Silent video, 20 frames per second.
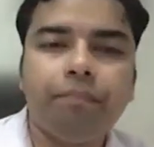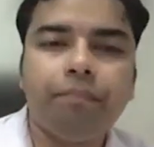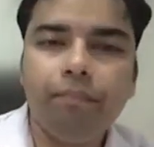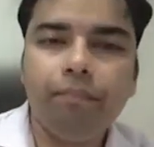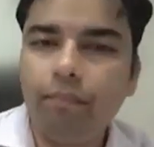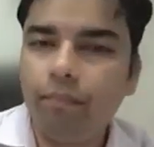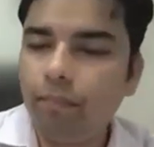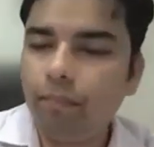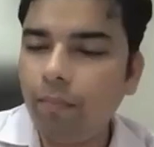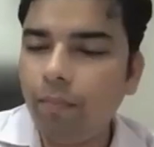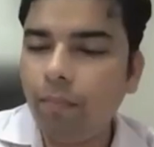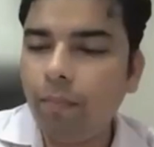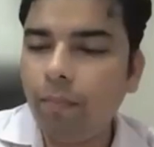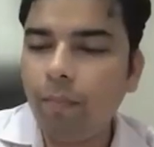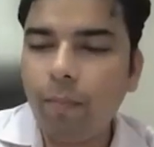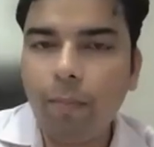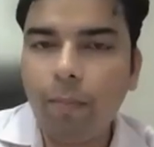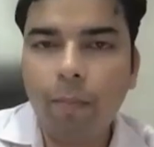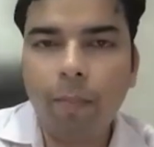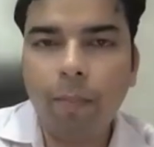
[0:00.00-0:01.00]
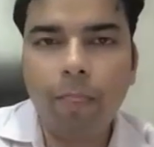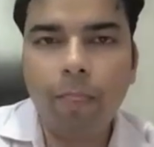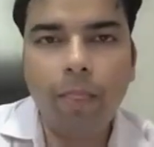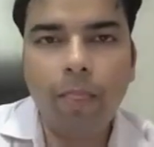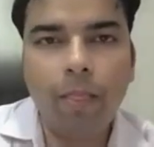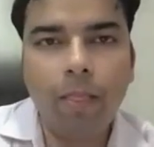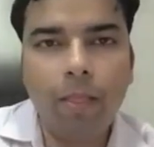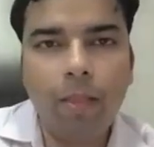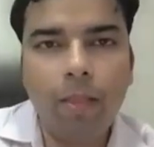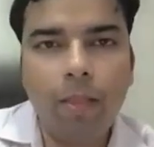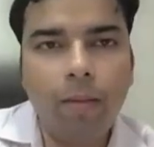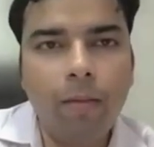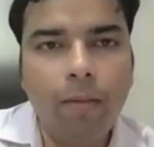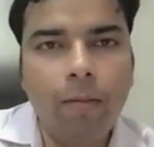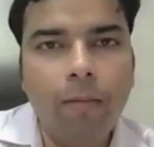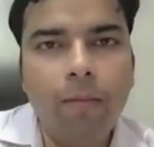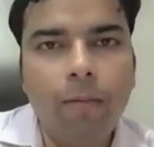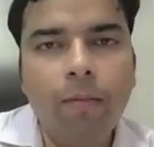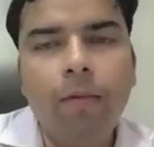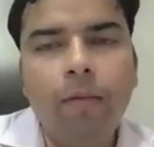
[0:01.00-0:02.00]

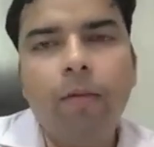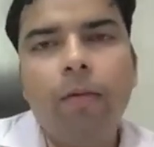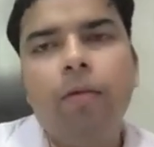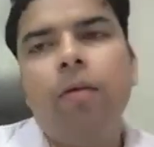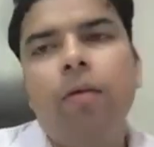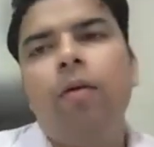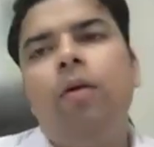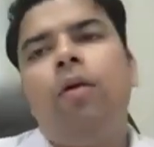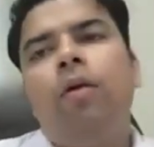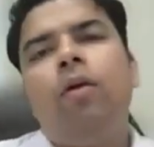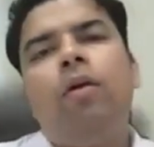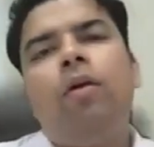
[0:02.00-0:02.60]
(no one is talking)